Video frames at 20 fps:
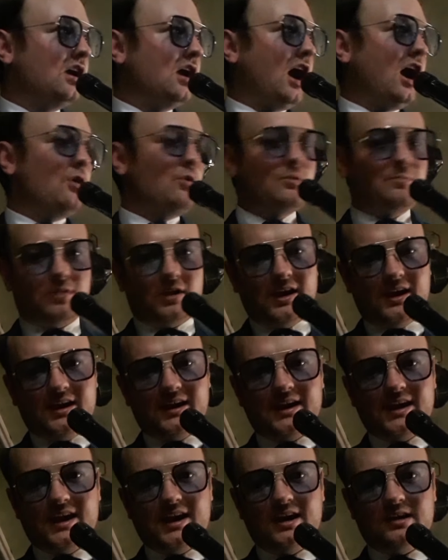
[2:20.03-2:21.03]
I would play it
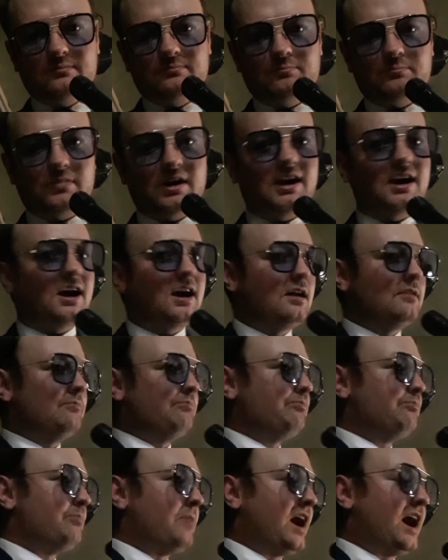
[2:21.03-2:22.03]
again, but
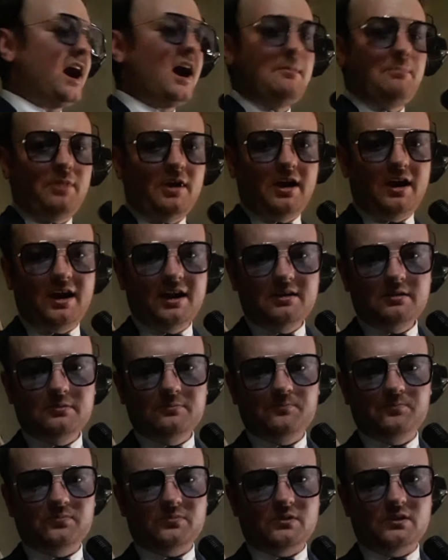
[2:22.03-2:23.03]
my iPod
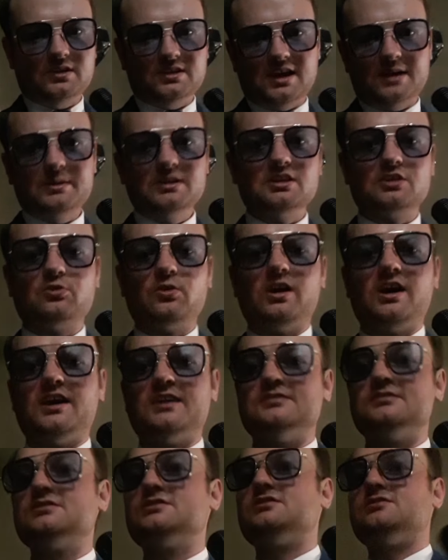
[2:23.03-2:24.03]
I'm in the
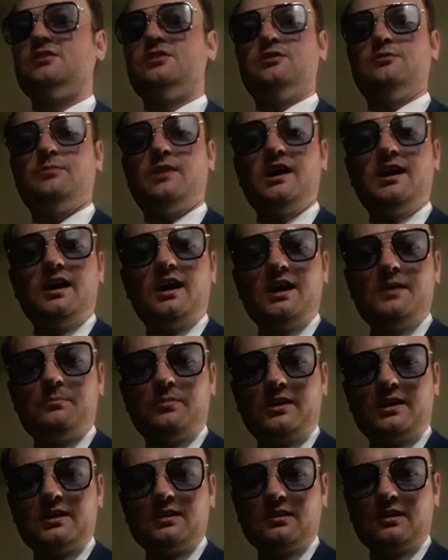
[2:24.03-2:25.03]
garage, so my
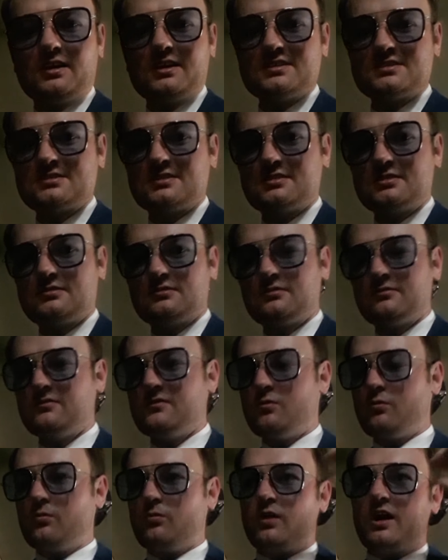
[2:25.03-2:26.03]
iPod lost
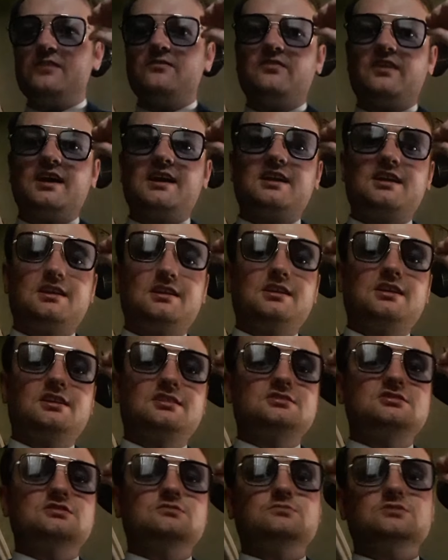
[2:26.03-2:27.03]
Wi-Fi
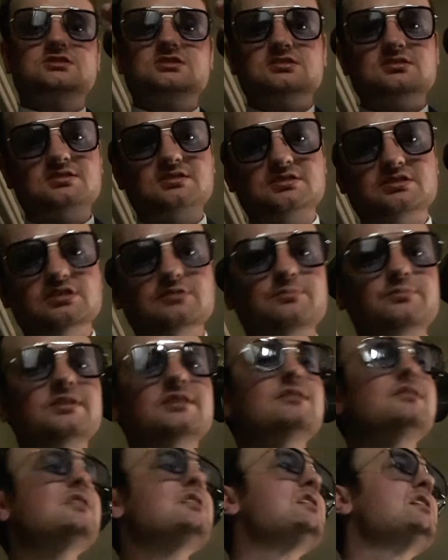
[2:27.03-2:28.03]
connection, which is
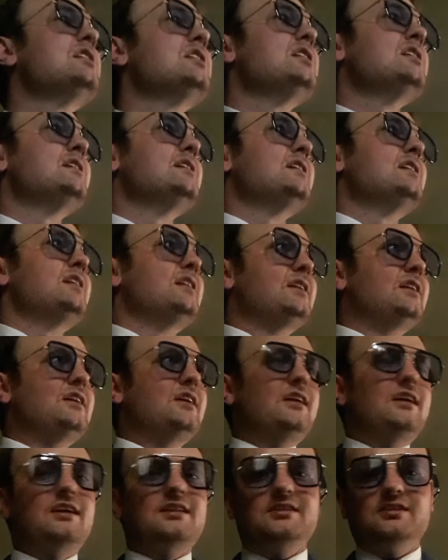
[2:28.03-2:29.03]
stupid.
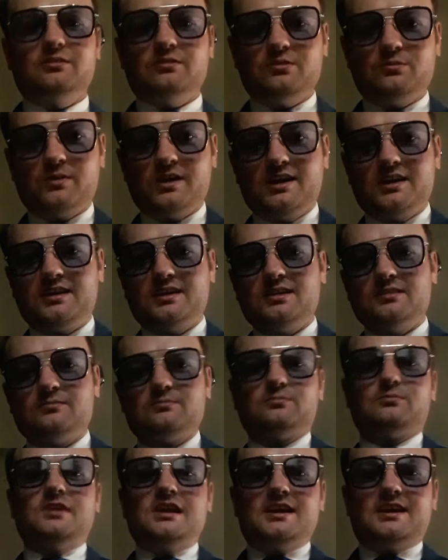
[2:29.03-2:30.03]
And the only way to get
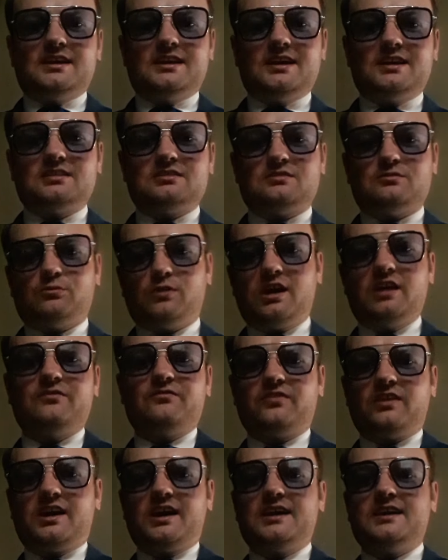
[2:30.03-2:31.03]
reconnect
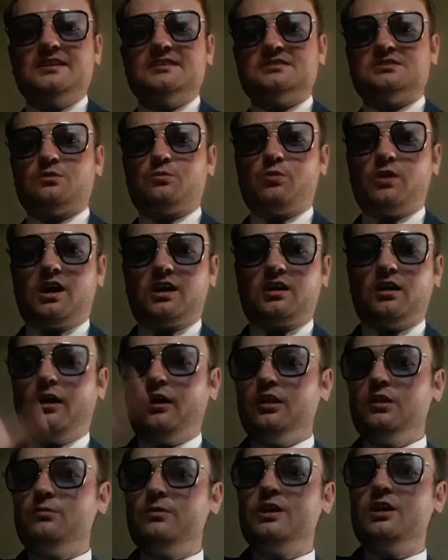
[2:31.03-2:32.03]
Wi-Fi is to walk
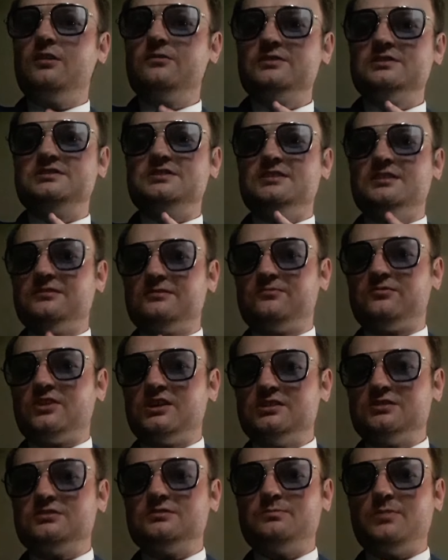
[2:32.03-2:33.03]
all the way over to the
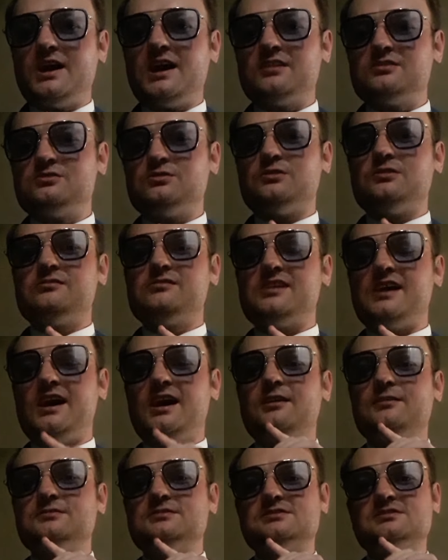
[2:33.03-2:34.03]
front back door of the
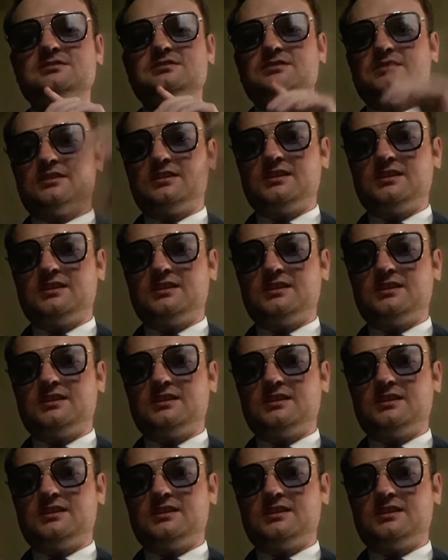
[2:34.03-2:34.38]
house,